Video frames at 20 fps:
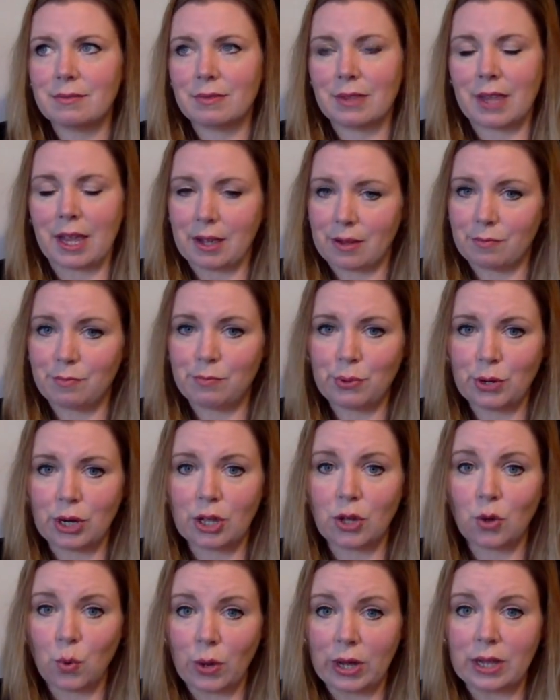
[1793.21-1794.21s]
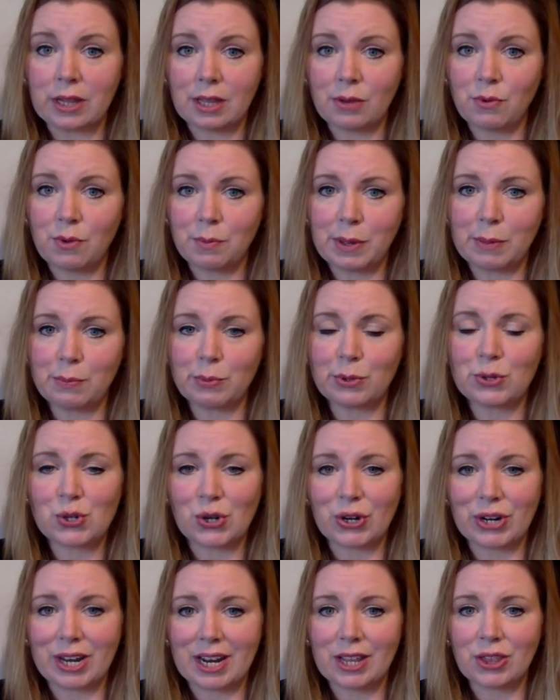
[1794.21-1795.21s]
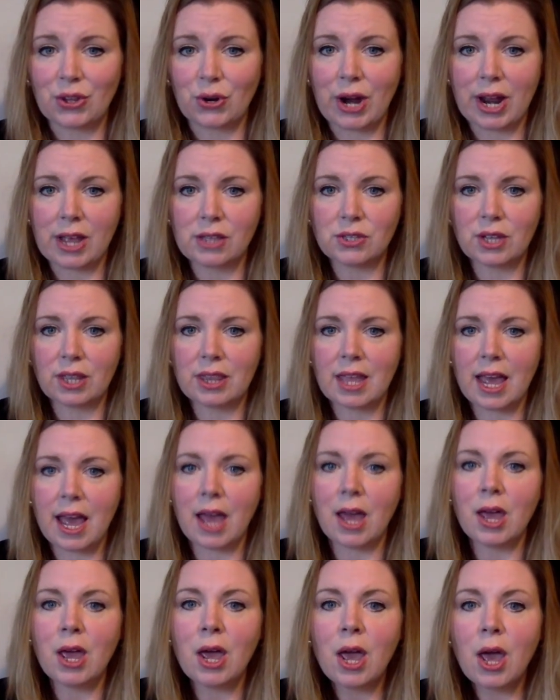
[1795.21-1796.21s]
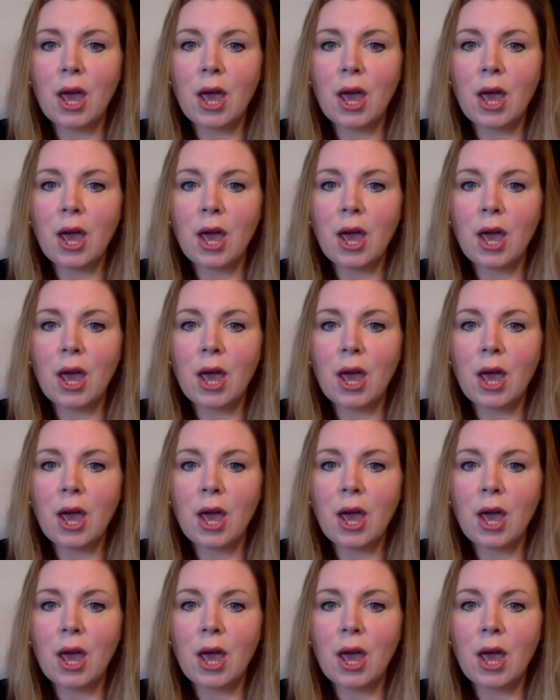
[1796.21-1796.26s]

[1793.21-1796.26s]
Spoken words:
like pretty quickly when people start getting their hands on that,